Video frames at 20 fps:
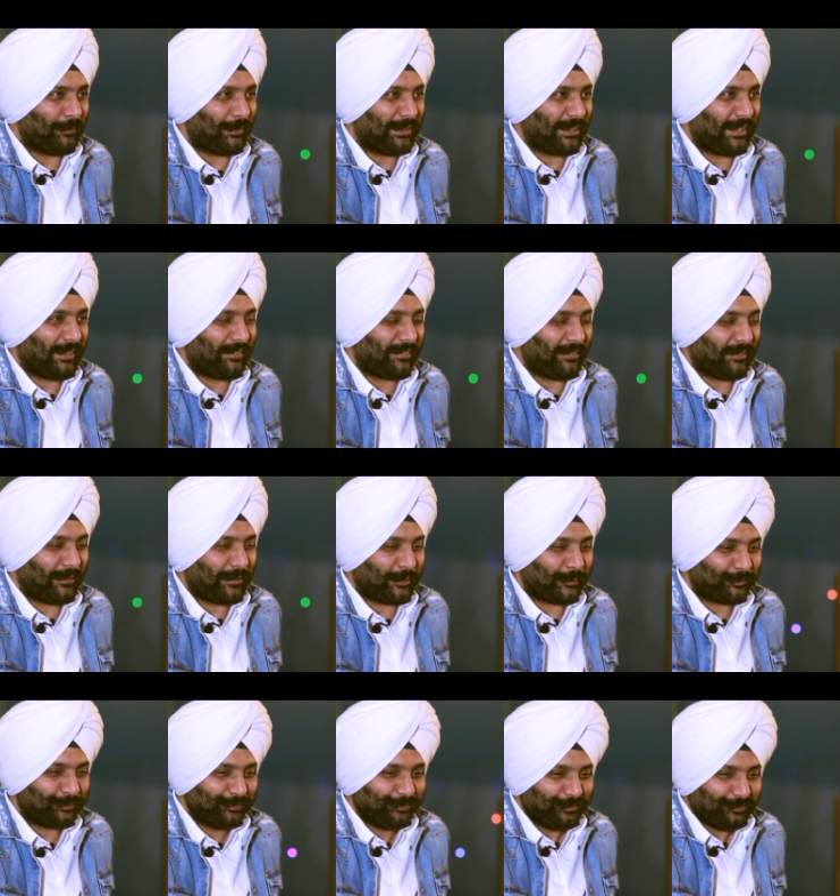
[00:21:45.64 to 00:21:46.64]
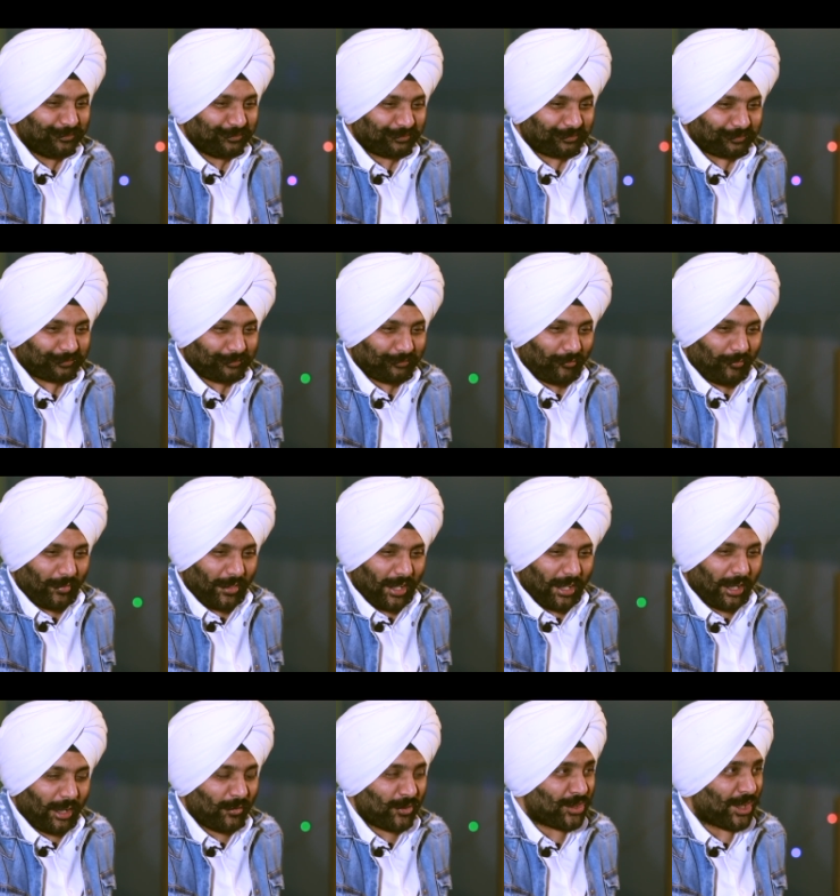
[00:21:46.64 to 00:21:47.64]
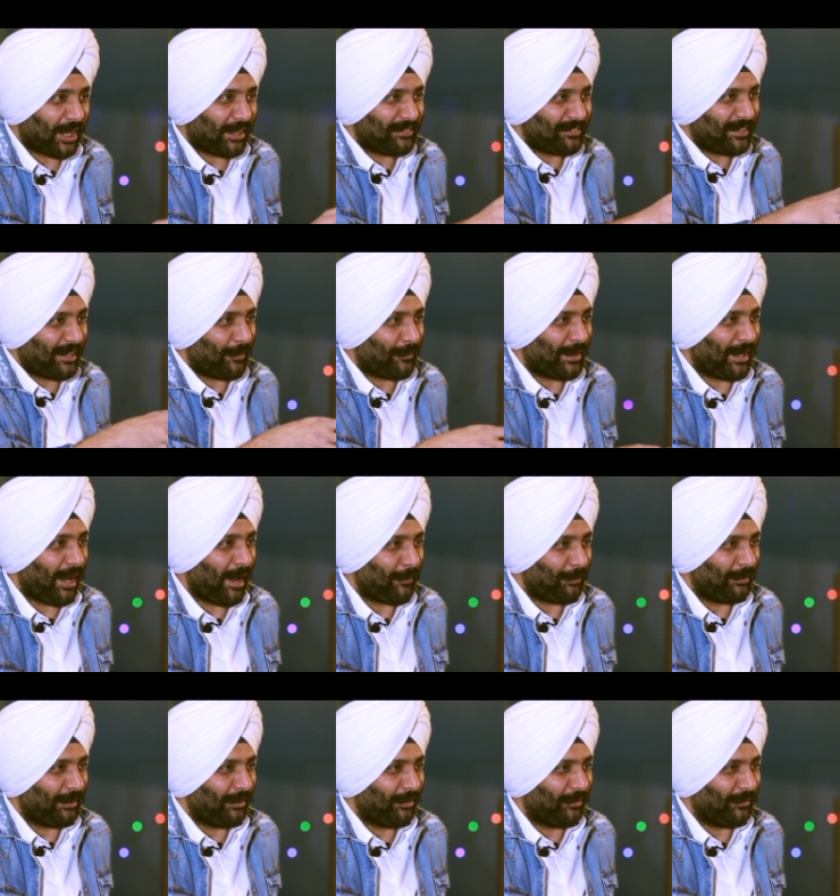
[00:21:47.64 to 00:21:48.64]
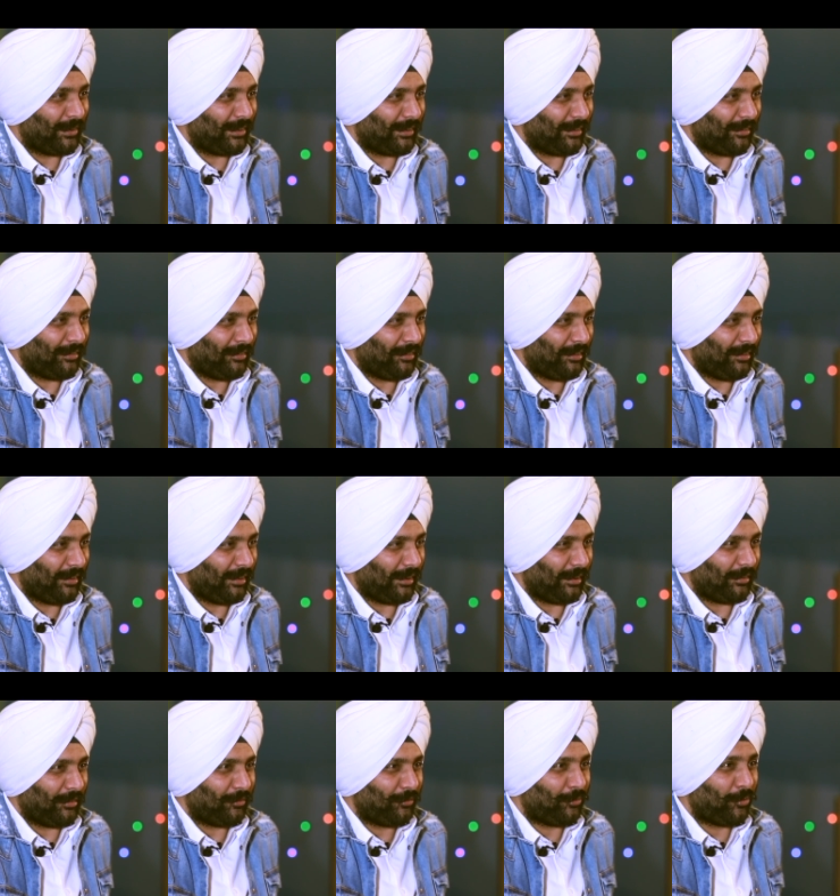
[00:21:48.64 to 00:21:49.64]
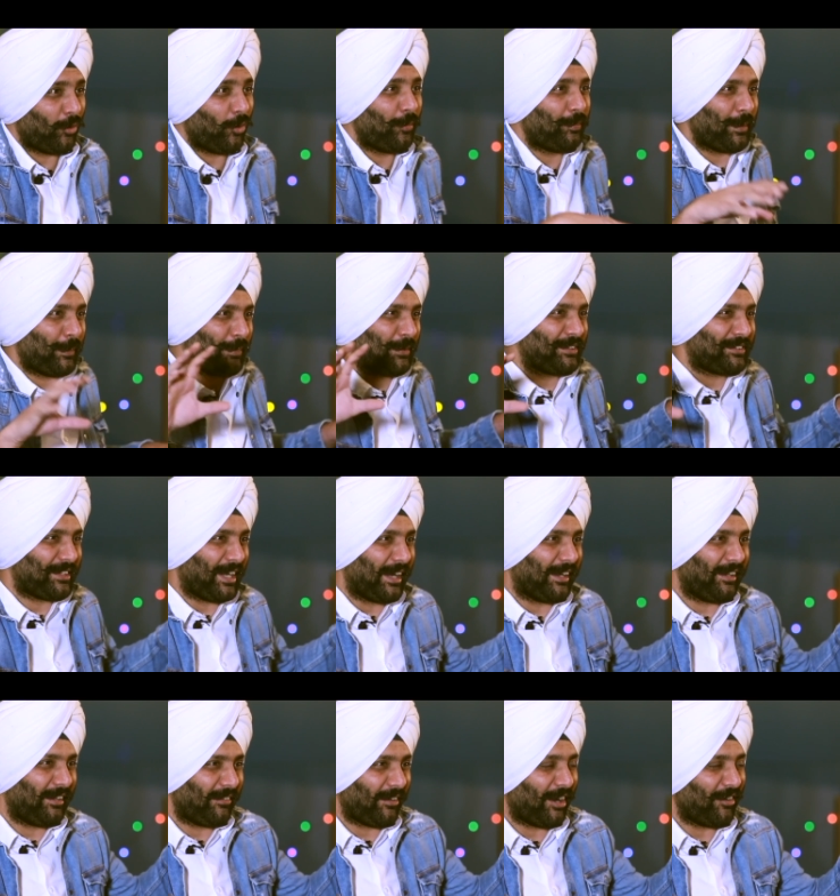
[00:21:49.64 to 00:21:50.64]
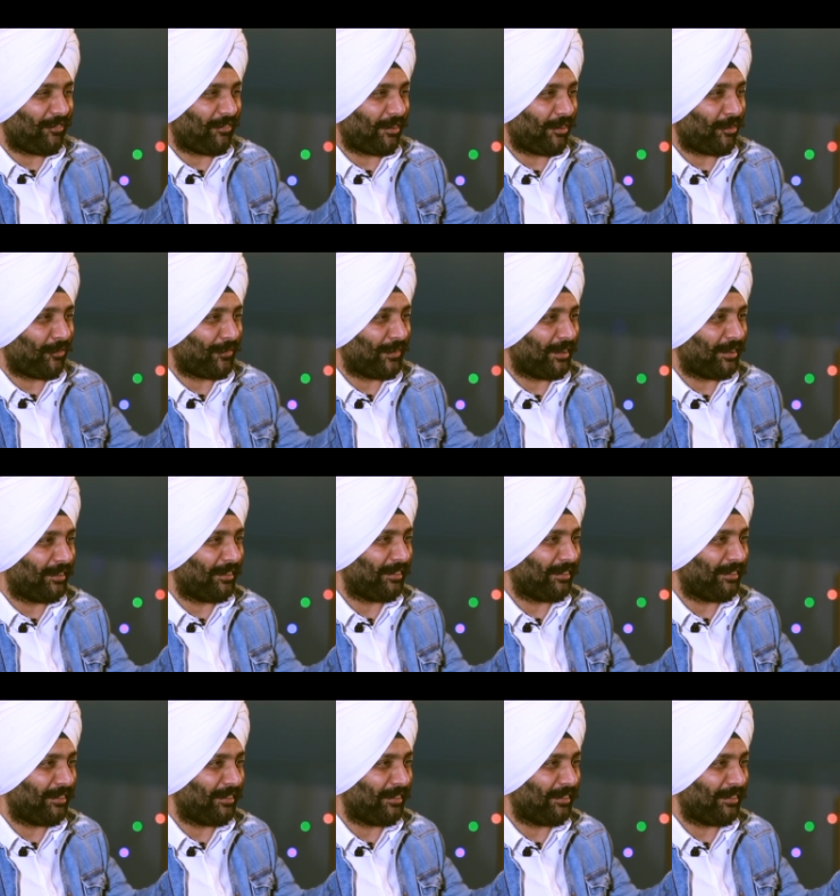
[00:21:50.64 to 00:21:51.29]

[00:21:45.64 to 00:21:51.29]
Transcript: example, there is a kind of shagan ceremony happening over there, and four people standing right in front of